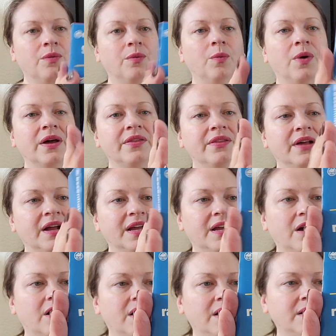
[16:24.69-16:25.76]
one that I
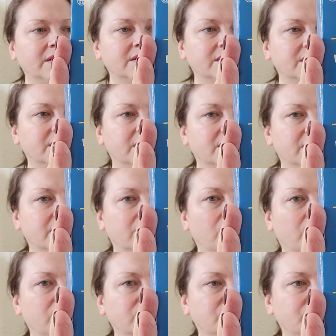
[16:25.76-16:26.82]
got,
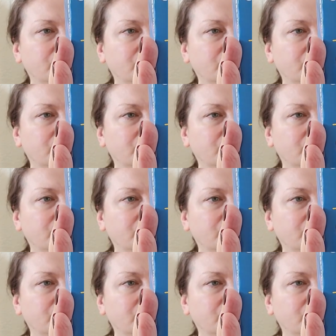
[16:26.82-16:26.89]
large